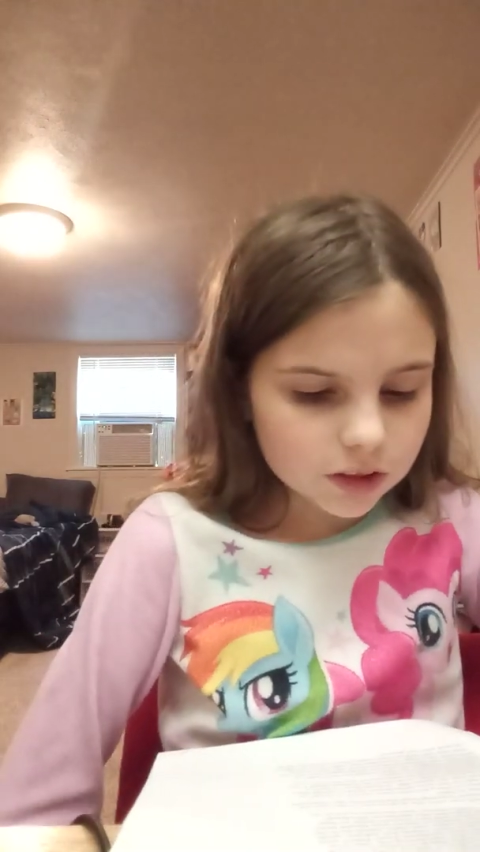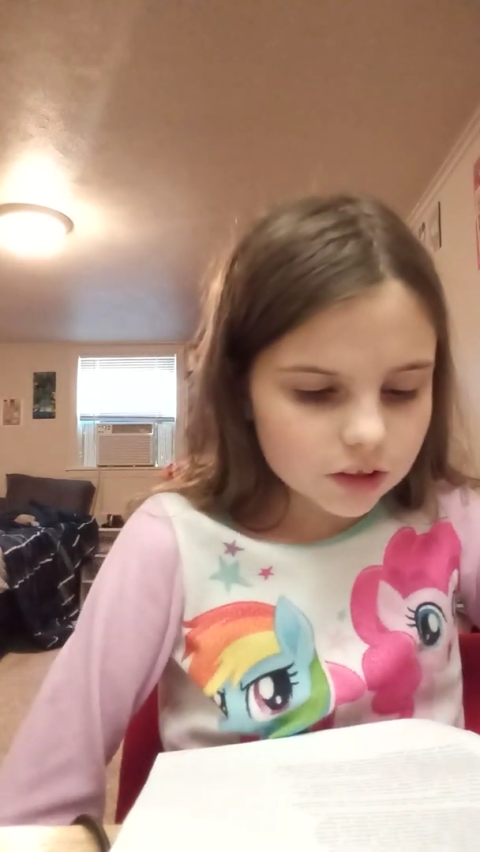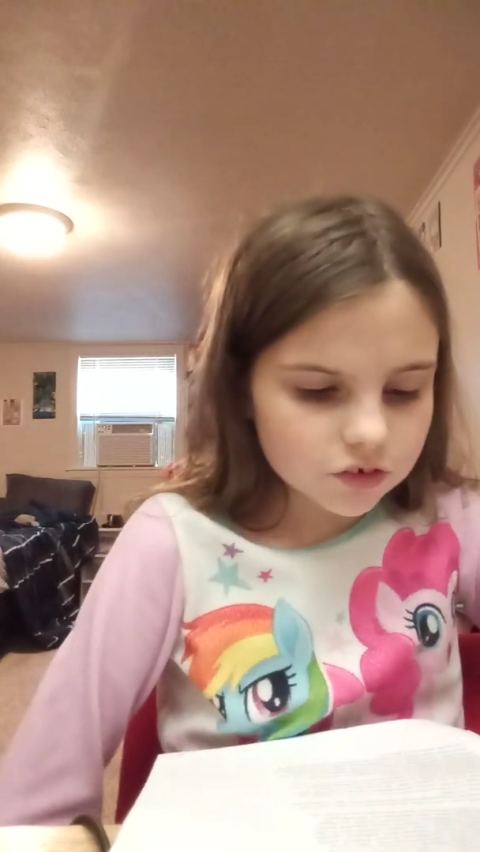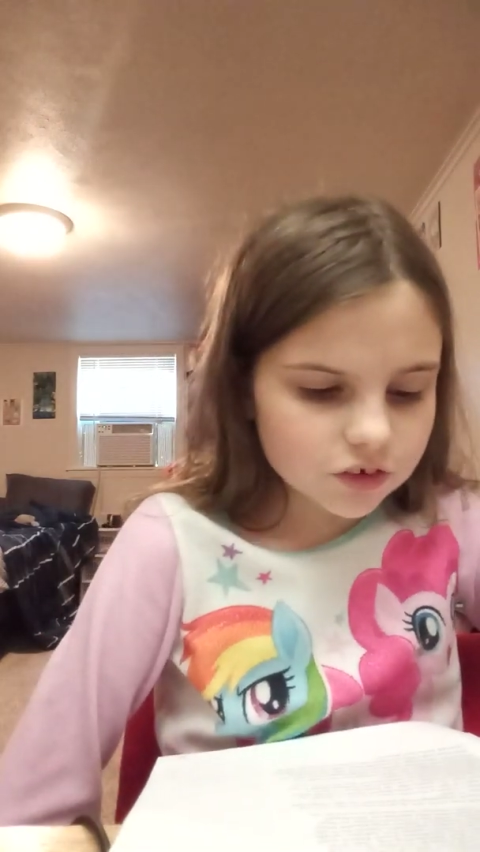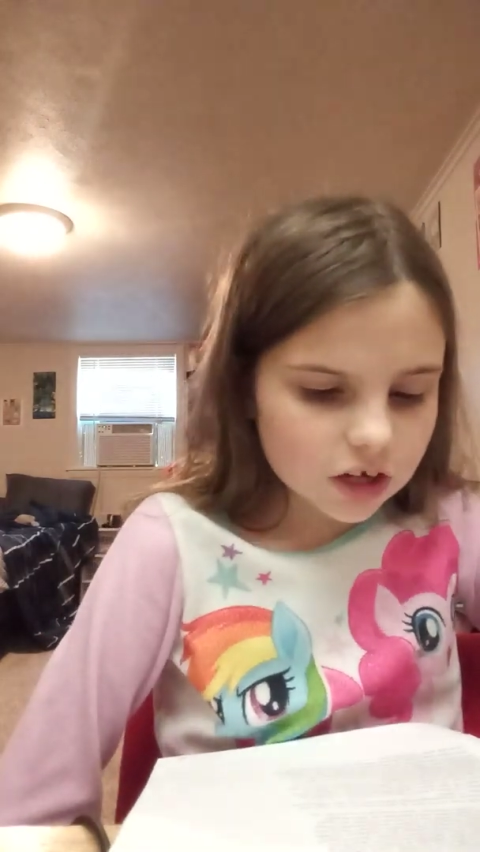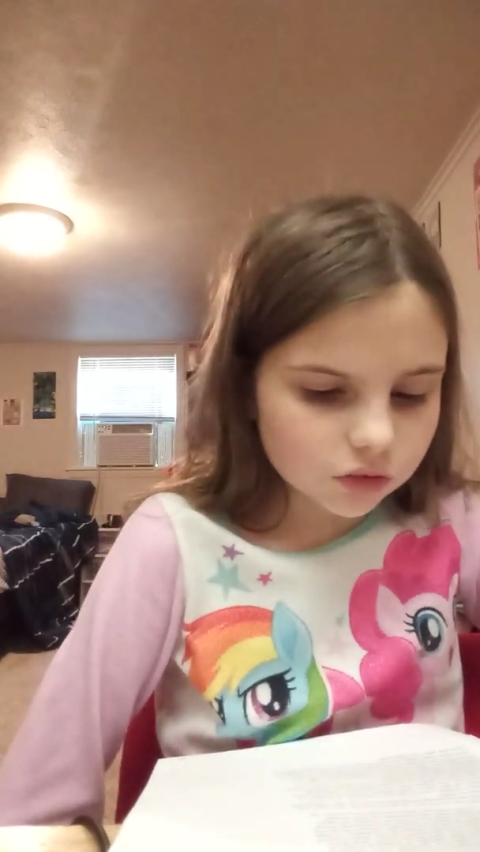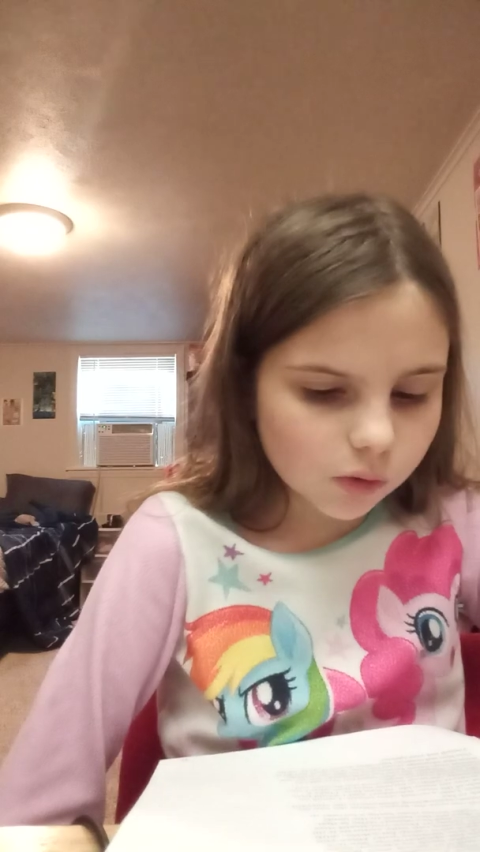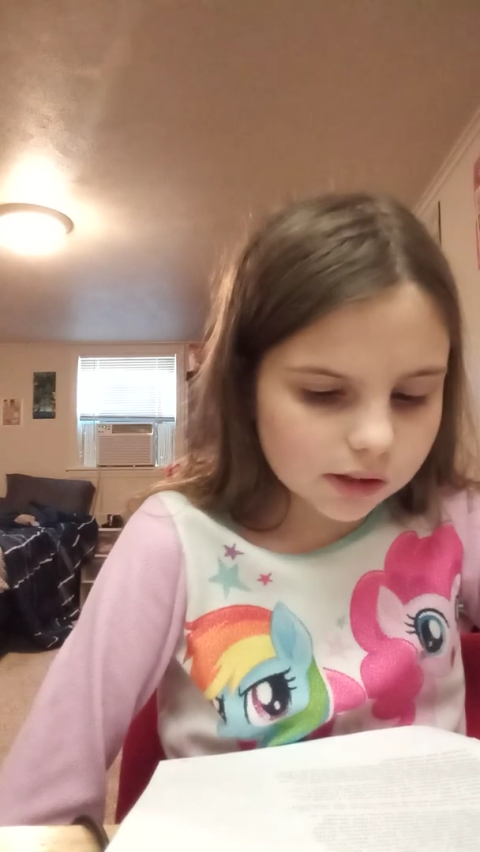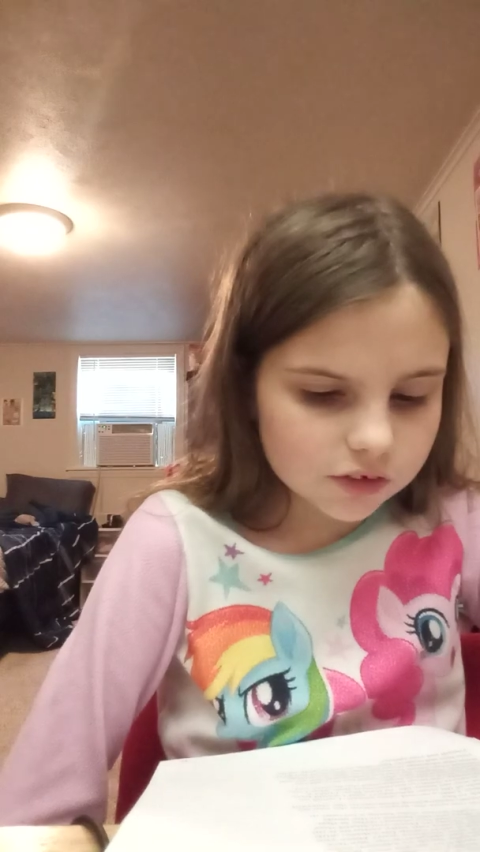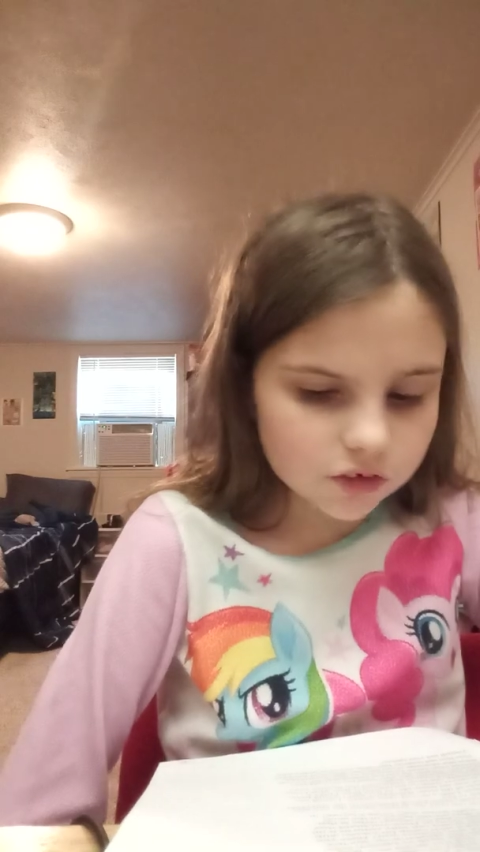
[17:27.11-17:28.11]
inside
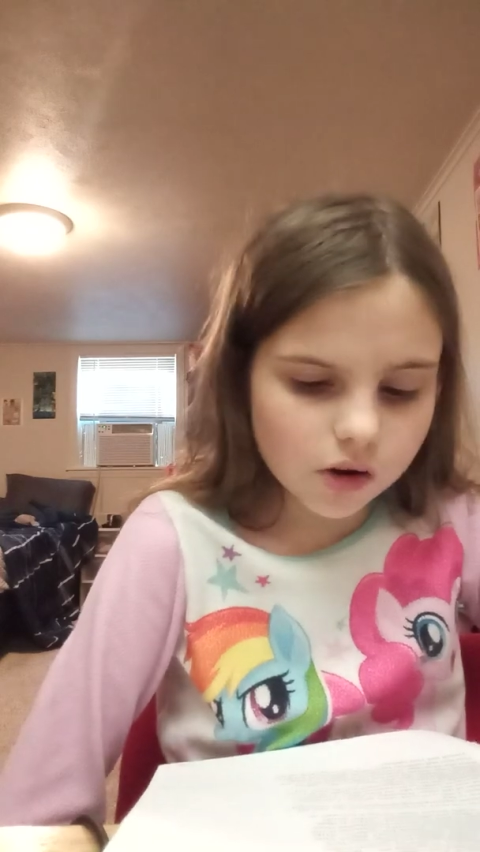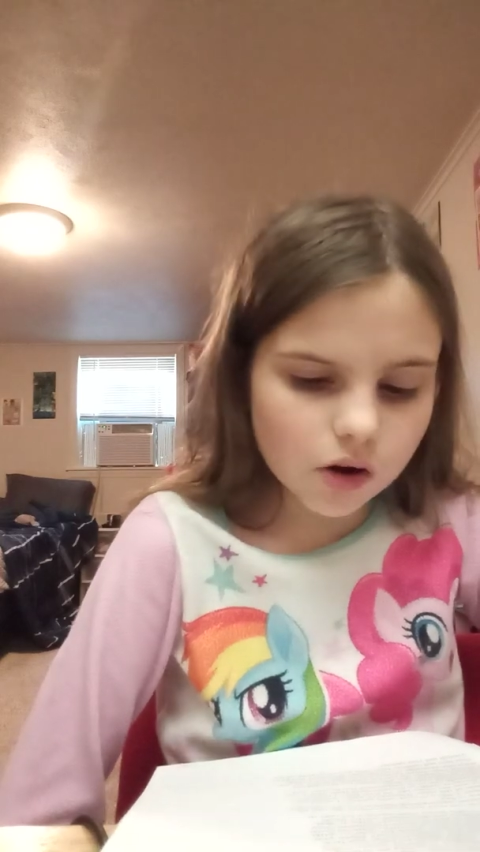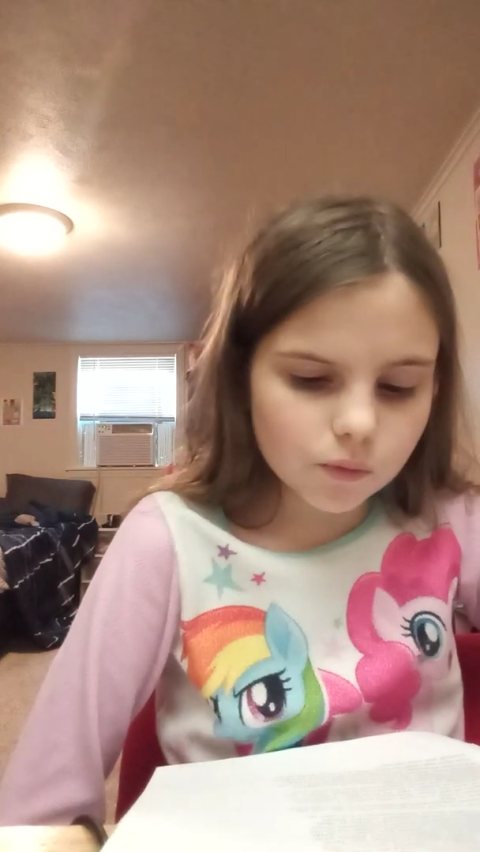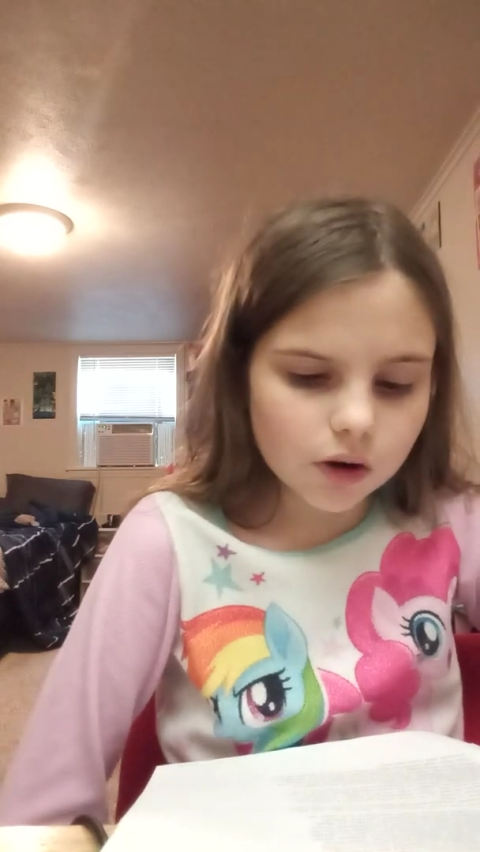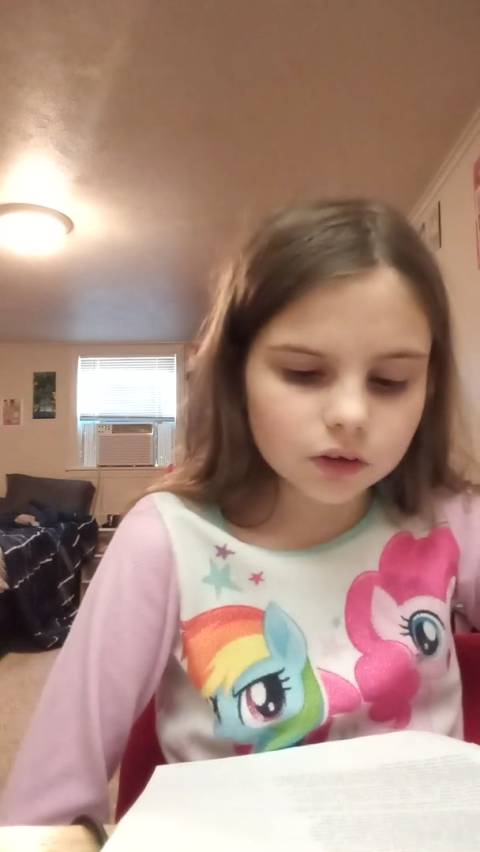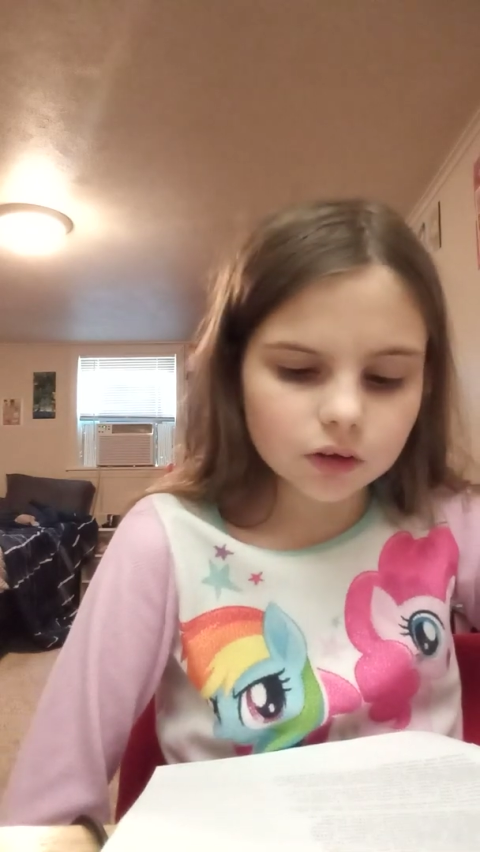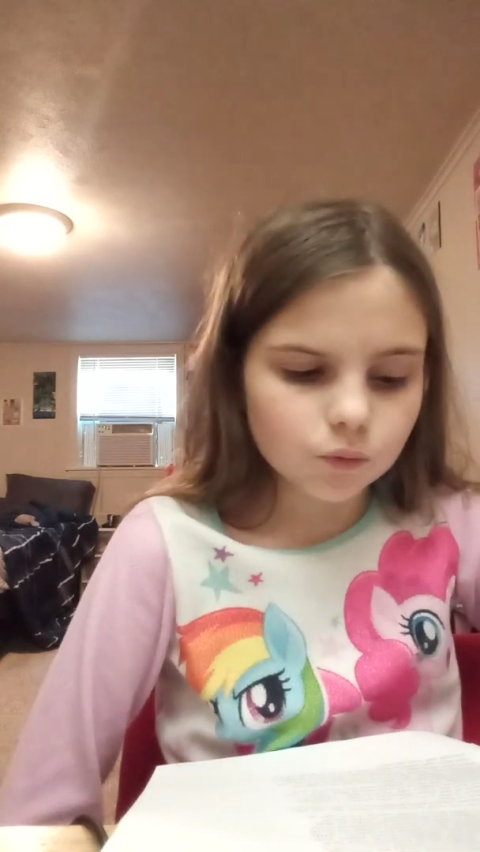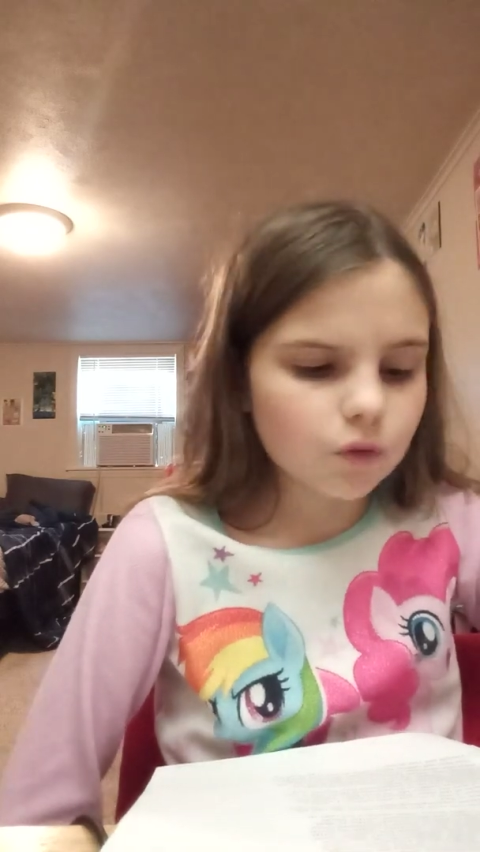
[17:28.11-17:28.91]
toilets and hot water?